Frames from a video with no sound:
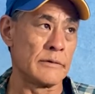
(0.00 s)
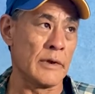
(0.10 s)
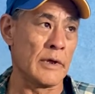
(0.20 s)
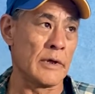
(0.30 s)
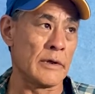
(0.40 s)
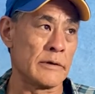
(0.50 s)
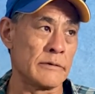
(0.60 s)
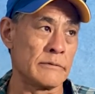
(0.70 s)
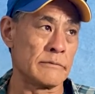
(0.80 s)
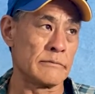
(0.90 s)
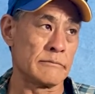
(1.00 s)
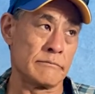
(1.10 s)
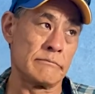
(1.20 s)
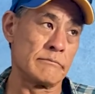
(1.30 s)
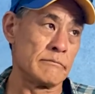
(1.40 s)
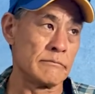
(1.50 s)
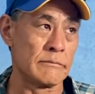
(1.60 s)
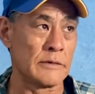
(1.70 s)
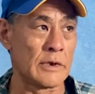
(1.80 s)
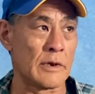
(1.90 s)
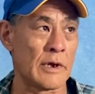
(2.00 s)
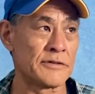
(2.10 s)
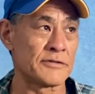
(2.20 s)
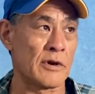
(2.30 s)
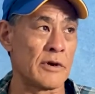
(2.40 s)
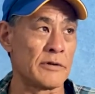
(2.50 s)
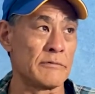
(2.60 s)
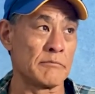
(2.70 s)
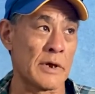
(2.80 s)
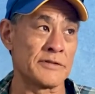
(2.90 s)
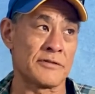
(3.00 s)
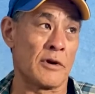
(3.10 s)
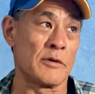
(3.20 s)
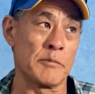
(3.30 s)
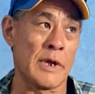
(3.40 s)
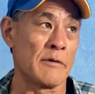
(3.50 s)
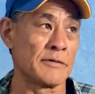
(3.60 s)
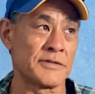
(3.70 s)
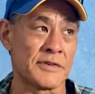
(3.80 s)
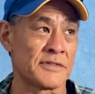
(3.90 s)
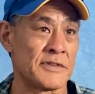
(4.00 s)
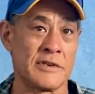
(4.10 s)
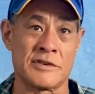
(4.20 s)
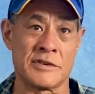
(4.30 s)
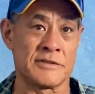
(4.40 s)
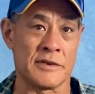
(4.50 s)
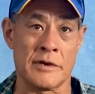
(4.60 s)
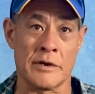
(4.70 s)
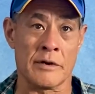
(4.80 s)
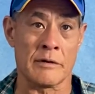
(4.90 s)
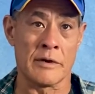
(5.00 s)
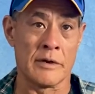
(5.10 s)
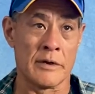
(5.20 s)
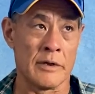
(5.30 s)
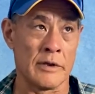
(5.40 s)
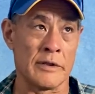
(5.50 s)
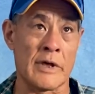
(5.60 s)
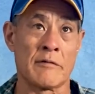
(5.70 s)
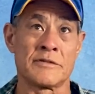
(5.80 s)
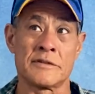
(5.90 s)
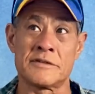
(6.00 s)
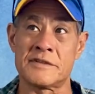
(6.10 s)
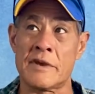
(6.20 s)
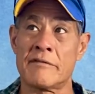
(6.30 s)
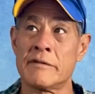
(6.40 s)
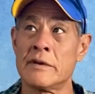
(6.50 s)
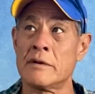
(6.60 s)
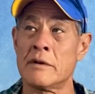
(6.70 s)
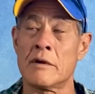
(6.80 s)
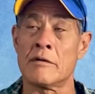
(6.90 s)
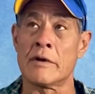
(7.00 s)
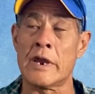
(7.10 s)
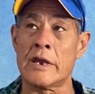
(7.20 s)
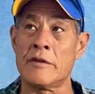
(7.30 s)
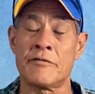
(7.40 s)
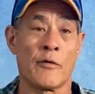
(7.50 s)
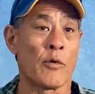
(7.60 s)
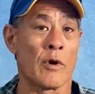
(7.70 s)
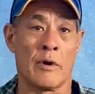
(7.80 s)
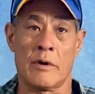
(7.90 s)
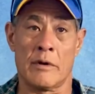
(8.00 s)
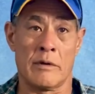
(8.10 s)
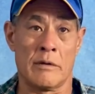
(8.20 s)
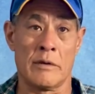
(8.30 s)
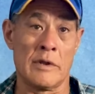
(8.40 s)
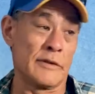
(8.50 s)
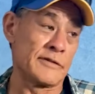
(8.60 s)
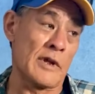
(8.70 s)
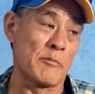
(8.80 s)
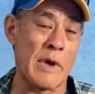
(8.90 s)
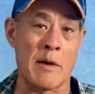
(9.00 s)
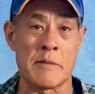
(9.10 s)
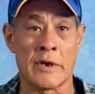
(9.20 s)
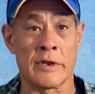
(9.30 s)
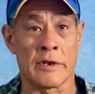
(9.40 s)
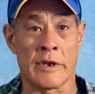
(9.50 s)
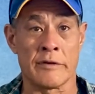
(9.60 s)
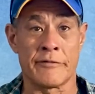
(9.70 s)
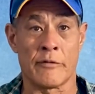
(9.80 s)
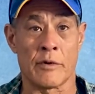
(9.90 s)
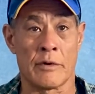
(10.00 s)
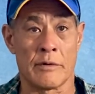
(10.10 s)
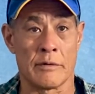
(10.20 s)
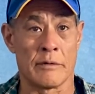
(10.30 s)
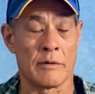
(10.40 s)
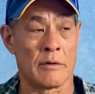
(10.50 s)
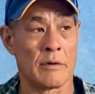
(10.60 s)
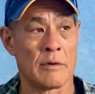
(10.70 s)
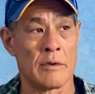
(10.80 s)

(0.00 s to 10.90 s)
And you know, I started. My starting pay was 60 G's a year, and that was in 84. It's not bad money in 84. Sure.